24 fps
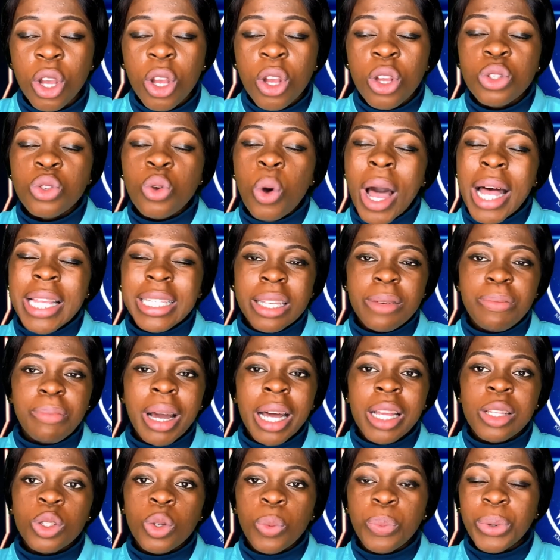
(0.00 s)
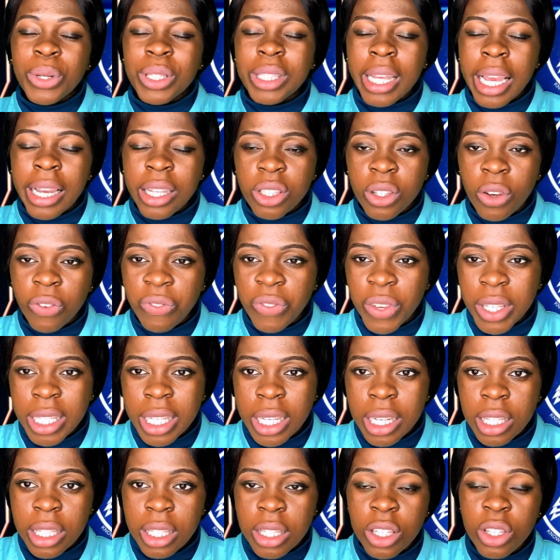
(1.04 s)
so as a man to protect your
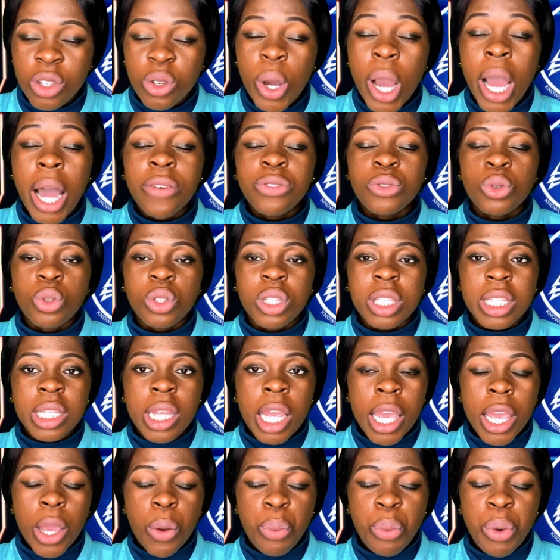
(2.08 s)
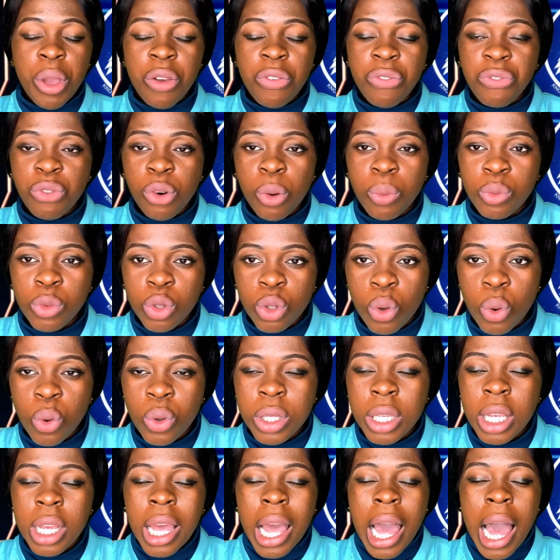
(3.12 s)
fertility you have to stay away from those